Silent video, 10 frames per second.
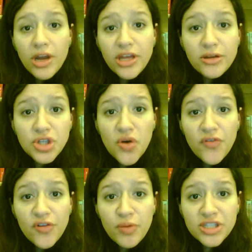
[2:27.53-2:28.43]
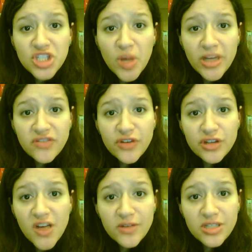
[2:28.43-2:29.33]
What do you do if you put so much of
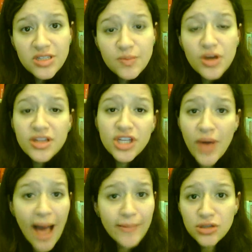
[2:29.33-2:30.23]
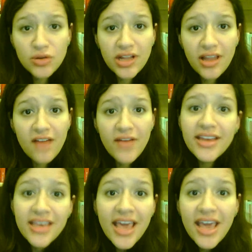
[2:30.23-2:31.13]
yourself into this book that you absolutely love
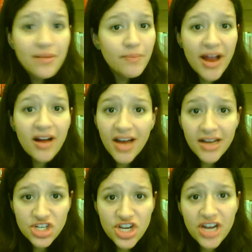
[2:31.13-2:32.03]
and can't bear not